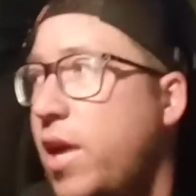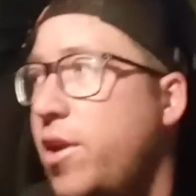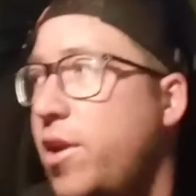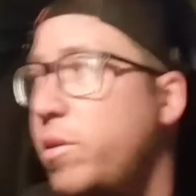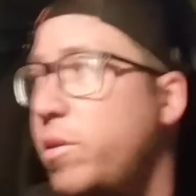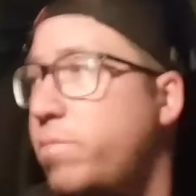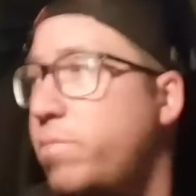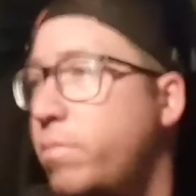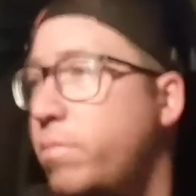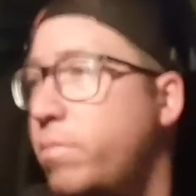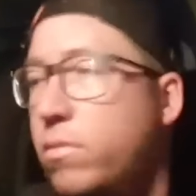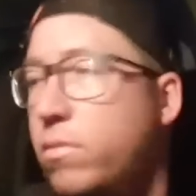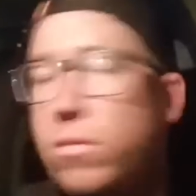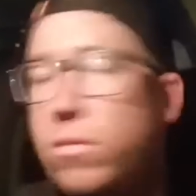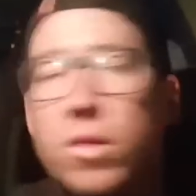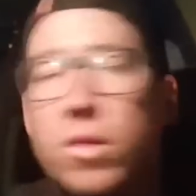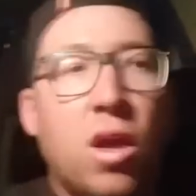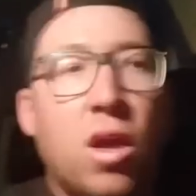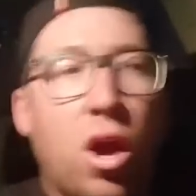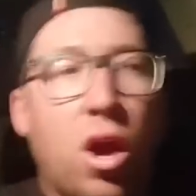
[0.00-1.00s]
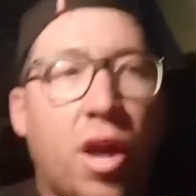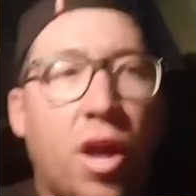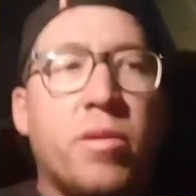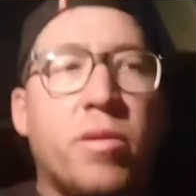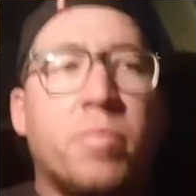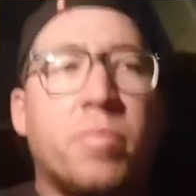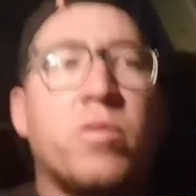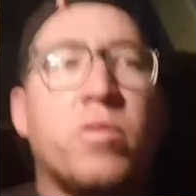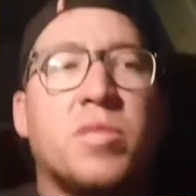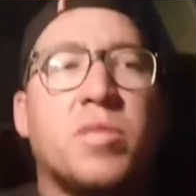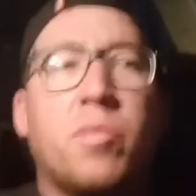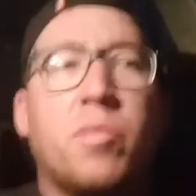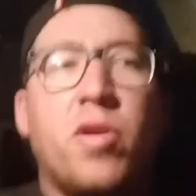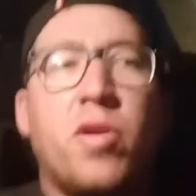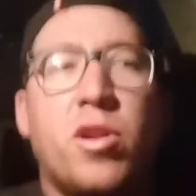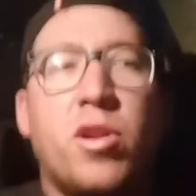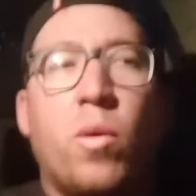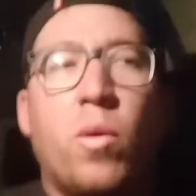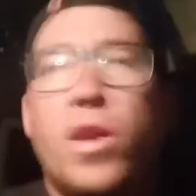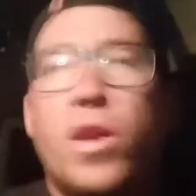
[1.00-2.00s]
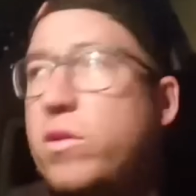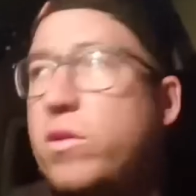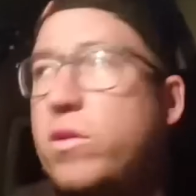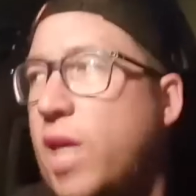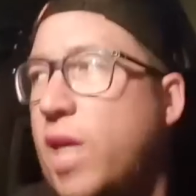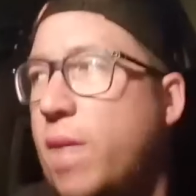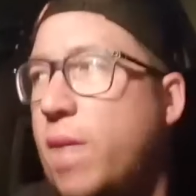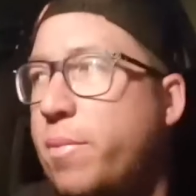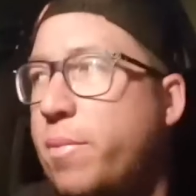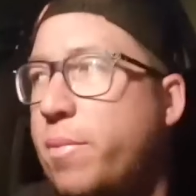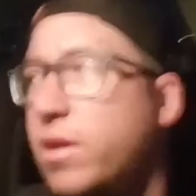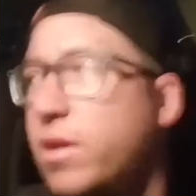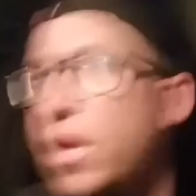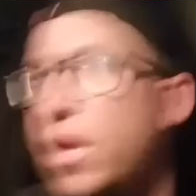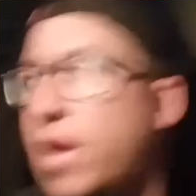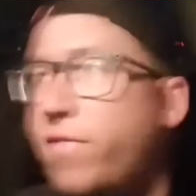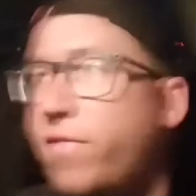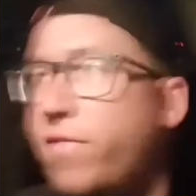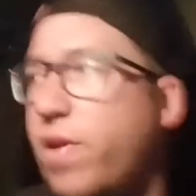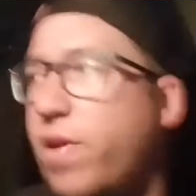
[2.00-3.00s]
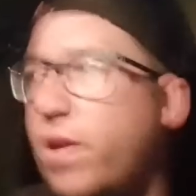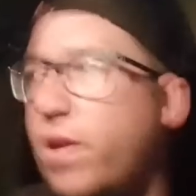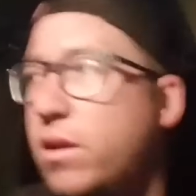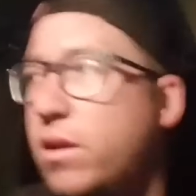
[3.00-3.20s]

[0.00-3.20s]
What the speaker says: Yeah, I know he blew his motor, but what else happened at that event?